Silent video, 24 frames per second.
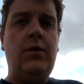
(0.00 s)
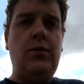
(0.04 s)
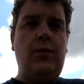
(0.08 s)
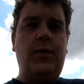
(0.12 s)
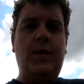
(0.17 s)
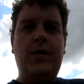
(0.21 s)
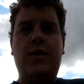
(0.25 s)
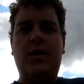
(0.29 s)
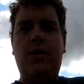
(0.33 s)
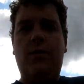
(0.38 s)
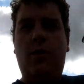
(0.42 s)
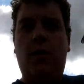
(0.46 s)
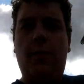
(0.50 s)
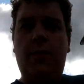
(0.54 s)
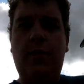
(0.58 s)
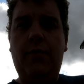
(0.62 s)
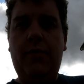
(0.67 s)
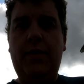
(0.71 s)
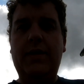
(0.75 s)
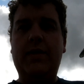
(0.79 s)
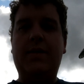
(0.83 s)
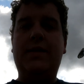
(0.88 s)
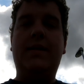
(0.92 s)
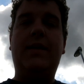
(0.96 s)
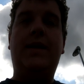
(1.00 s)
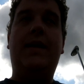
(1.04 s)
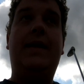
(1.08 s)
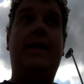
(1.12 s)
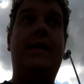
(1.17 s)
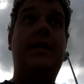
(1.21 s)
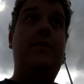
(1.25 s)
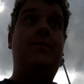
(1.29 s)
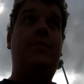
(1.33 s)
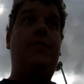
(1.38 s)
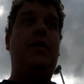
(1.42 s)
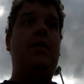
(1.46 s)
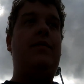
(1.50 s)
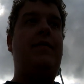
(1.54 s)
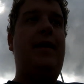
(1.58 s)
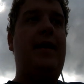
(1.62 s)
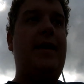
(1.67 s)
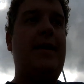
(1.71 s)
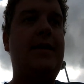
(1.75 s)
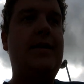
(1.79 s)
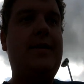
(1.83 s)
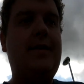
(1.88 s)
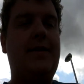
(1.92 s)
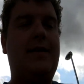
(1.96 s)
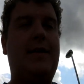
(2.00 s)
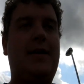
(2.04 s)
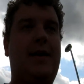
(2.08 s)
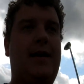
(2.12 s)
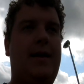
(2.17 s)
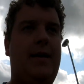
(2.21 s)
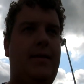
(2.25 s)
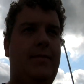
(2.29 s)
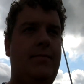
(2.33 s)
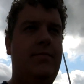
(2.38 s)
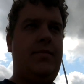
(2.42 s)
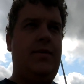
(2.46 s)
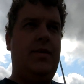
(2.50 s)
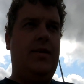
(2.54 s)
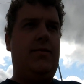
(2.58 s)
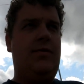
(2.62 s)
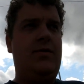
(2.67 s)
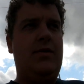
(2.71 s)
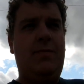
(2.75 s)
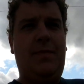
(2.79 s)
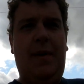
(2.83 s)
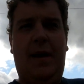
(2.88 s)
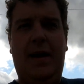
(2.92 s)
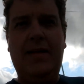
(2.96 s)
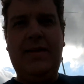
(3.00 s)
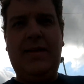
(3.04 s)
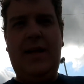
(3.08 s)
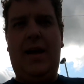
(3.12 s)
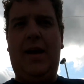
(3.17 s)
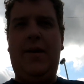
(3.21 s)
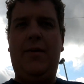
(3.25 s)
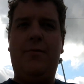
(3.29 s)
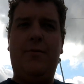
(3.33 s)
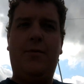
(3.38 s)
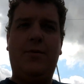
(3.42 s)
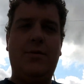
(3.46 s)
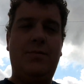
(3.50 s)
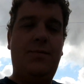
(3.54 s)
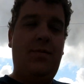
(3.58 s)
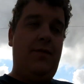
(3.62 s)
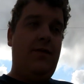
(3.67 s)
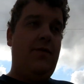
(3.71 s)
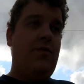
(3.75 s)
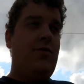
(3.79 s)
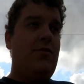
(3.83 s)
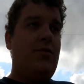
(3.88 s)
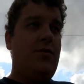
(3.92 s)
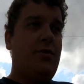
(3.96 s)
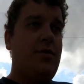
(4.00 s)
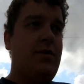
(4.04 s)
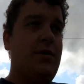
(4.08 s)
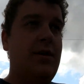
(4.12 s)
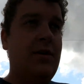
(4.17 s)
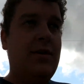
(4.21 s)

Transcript: Window operation is perfect, so it's back to how it was before.